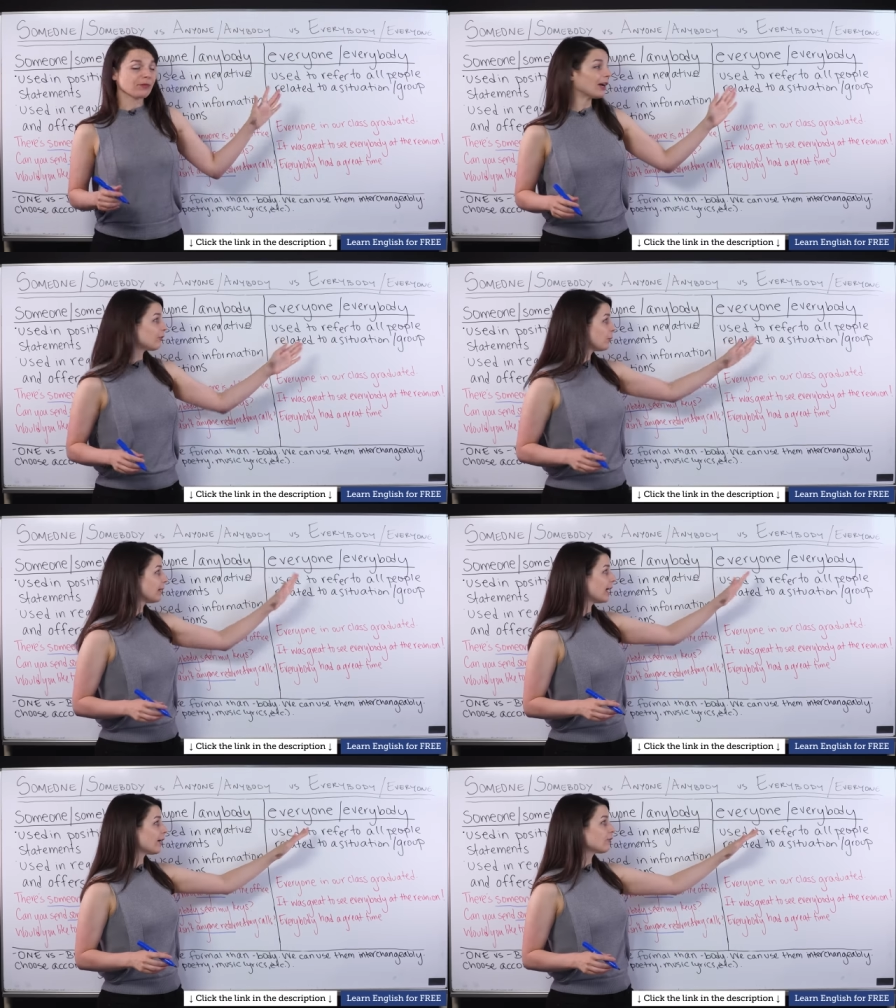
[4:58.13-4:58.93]

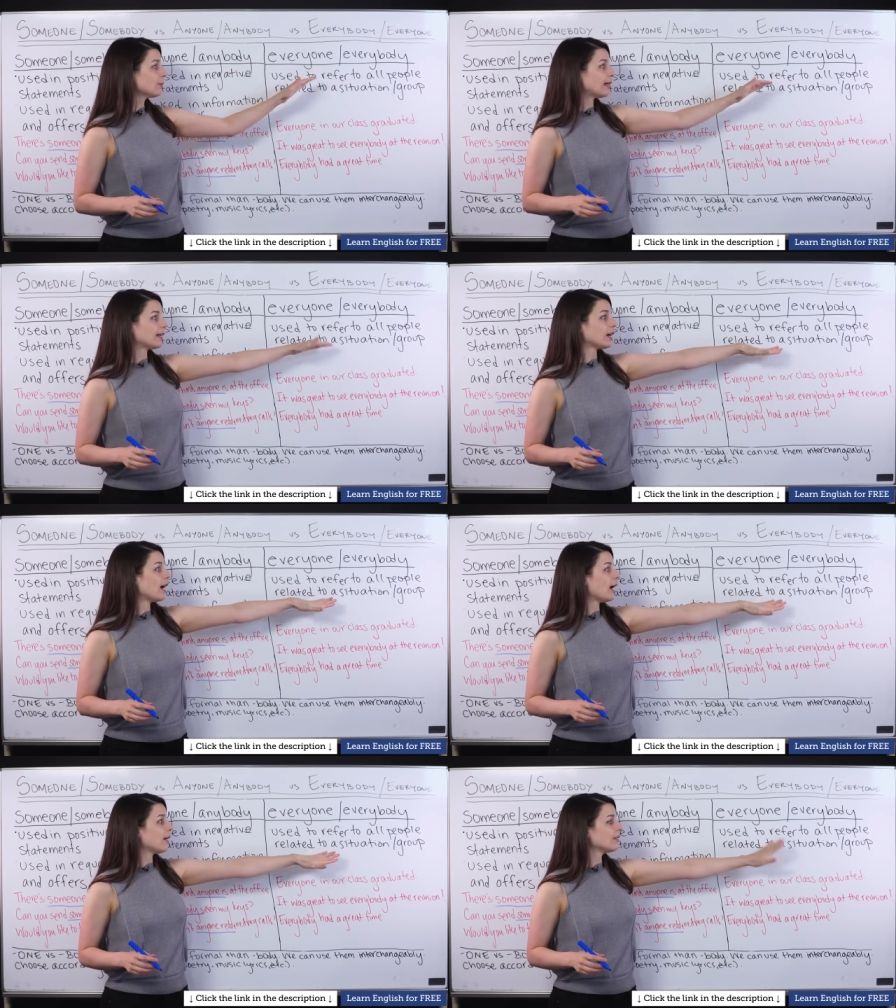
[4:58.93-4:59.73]
Everyone and everybody,
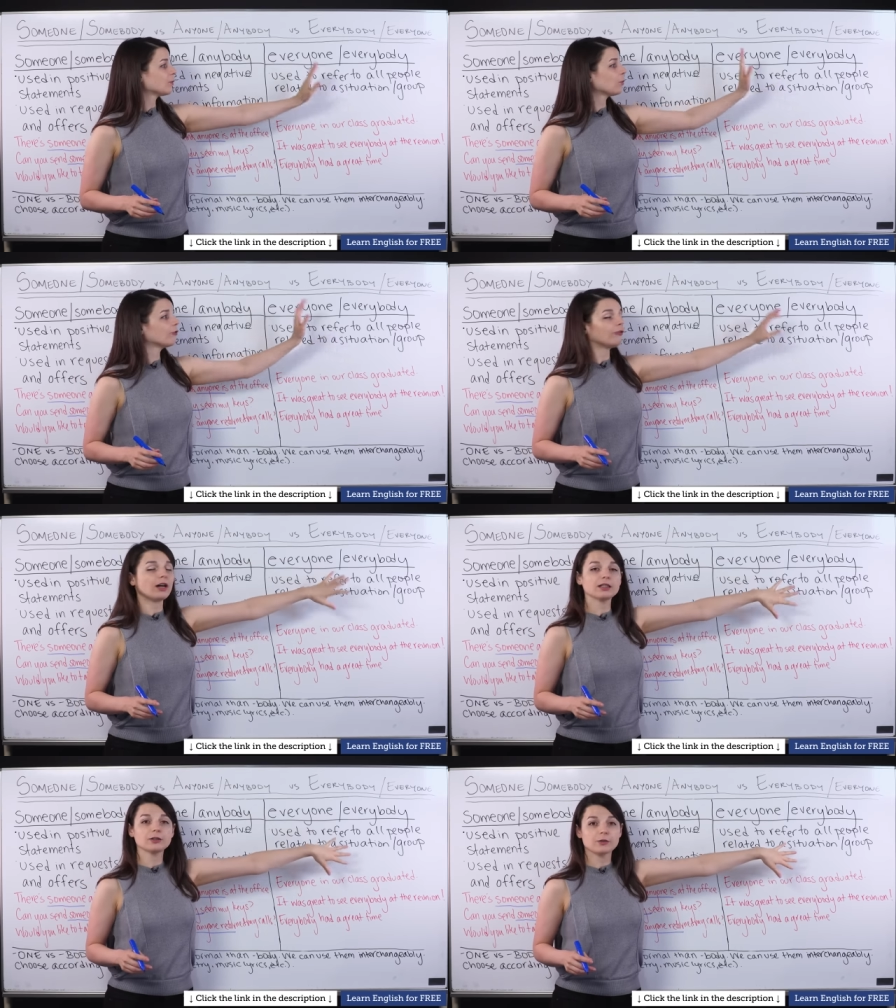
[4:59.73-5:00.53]
this will
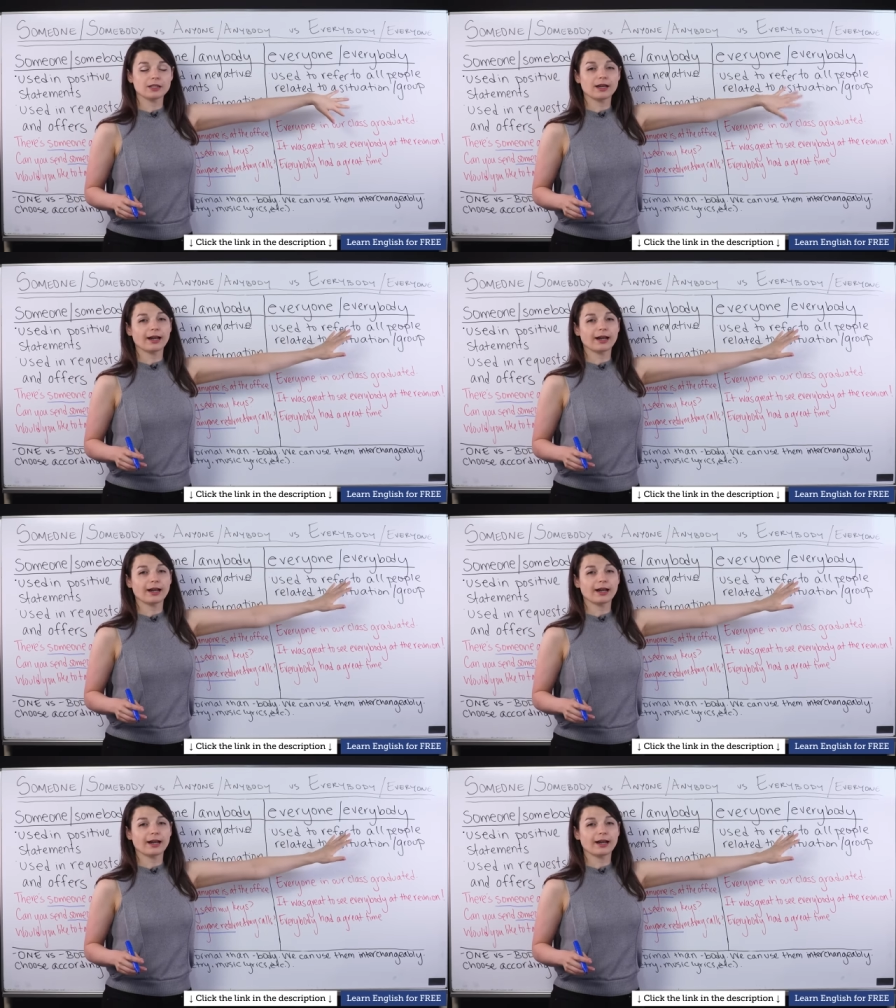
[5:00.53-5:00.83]
follow